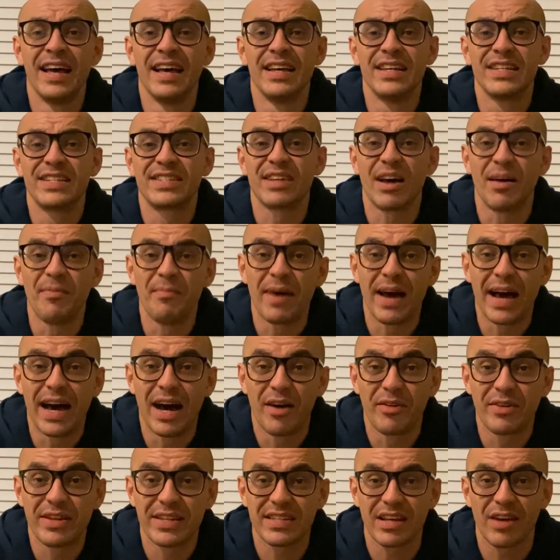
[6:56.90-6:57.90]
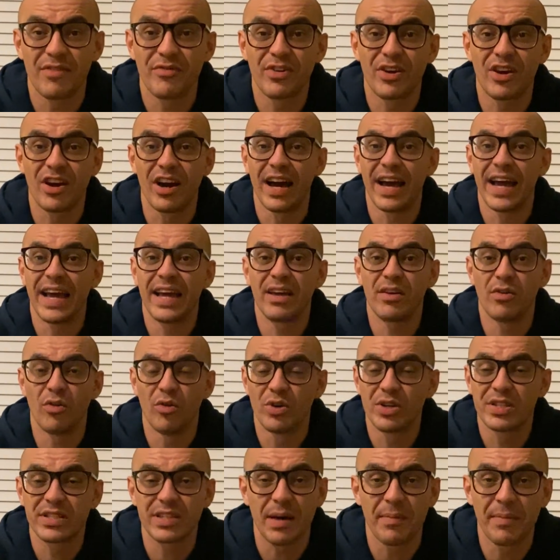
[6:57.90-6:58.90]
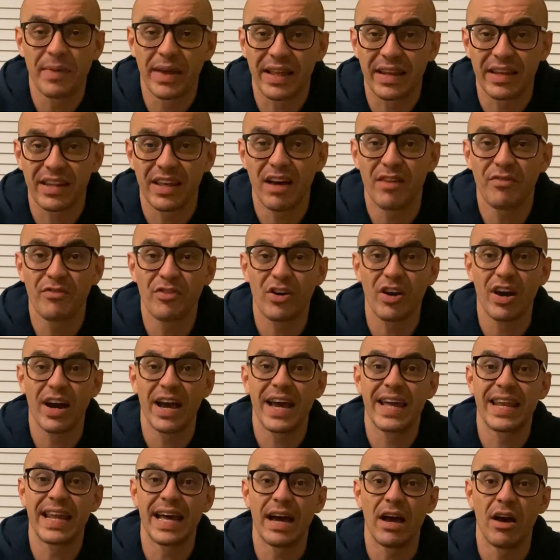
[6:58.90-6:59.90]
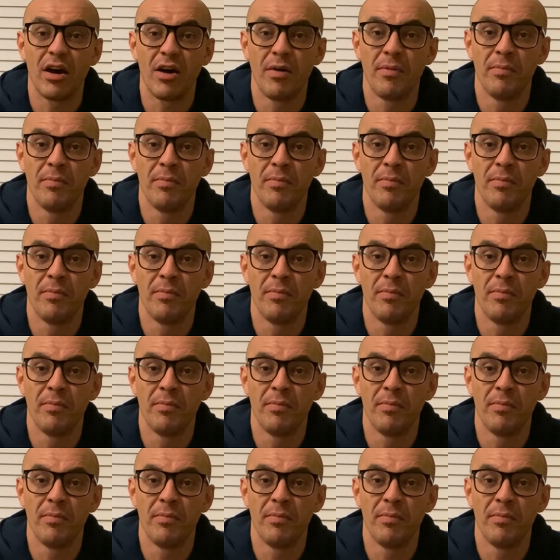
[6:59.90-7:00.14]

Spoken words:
somehow this other guy, or something, the other guy that